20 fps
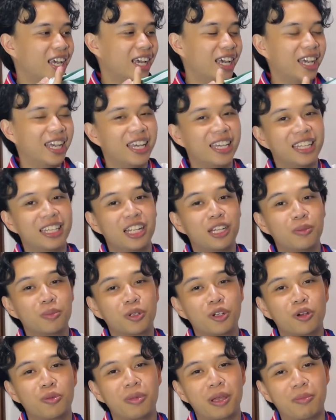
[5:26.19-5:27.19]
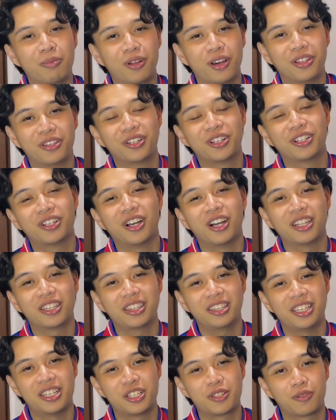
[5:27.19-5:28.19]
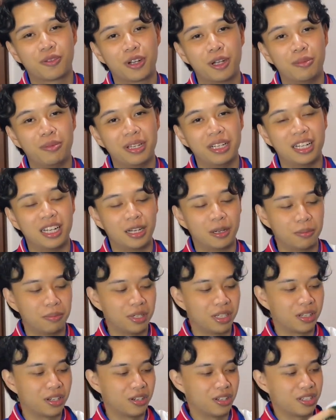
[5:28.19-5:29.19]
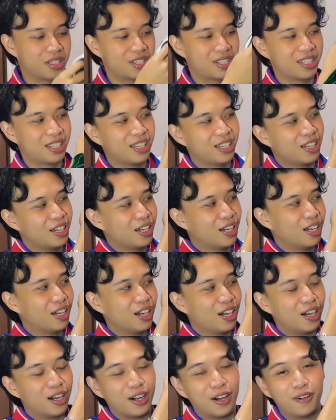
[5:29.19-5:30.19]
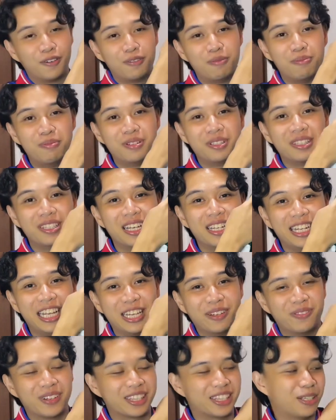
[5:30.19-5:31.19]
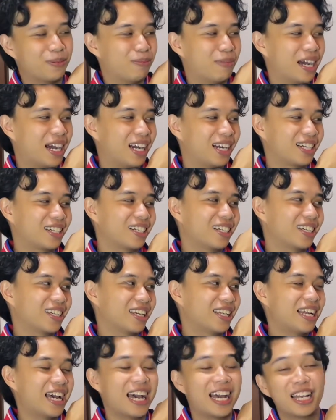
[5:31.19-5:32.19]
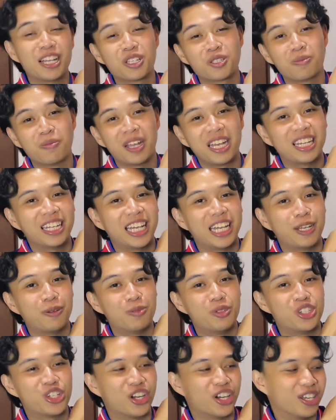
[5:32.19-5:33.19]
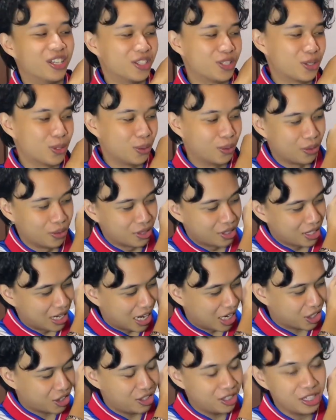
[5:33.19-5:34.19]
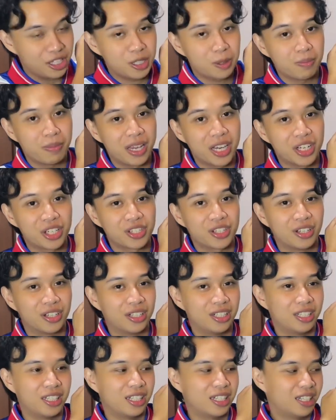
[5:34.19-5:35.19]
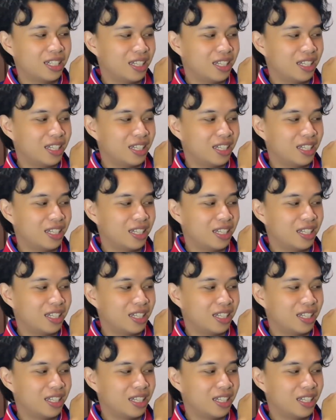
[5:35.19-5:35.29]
And alam ko my brother got this for me lang because of the name at the back. It has my name, John, so it's actually special.